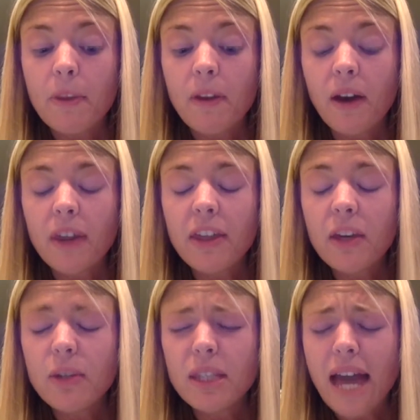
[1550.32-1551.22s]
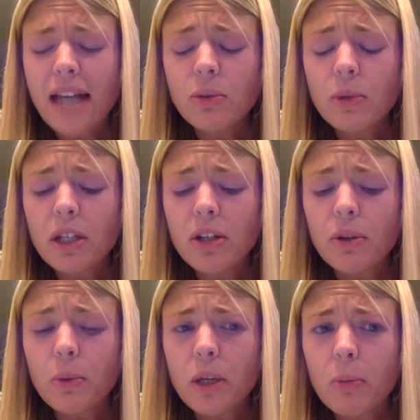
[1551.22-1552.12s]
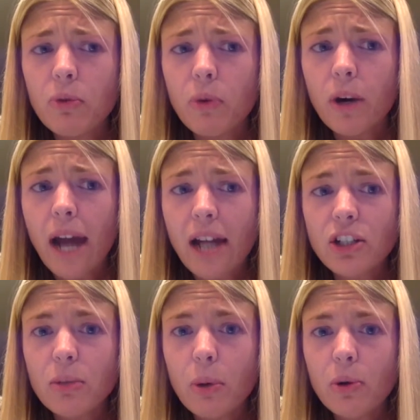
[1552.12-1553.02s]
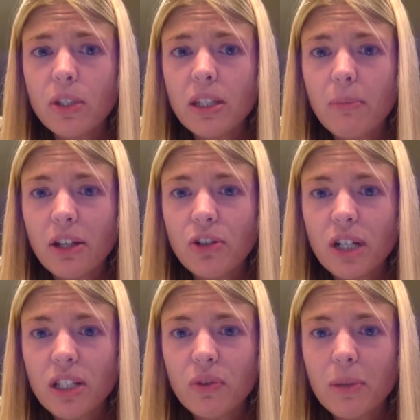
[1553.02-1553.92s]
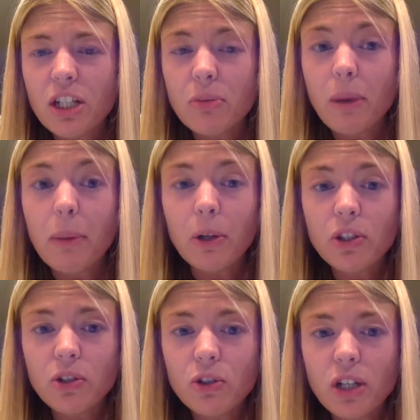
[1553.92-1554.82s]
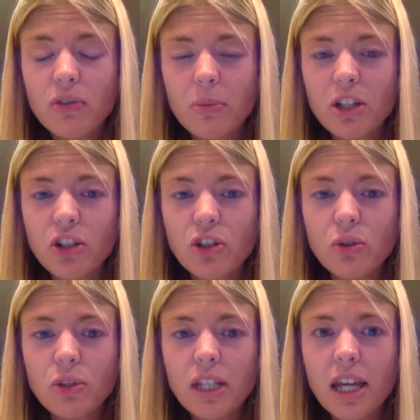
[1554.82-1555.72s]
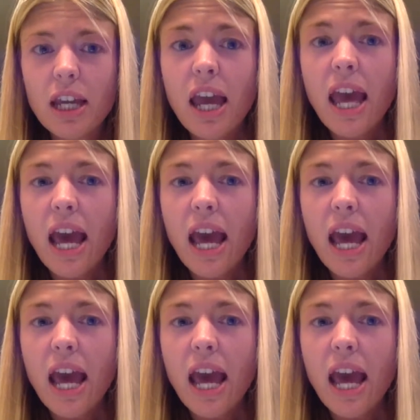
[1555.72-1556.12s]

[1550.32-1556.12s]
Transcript: I think it was last week or the week before I actually posted my transformation, my personal transformation Tuesday,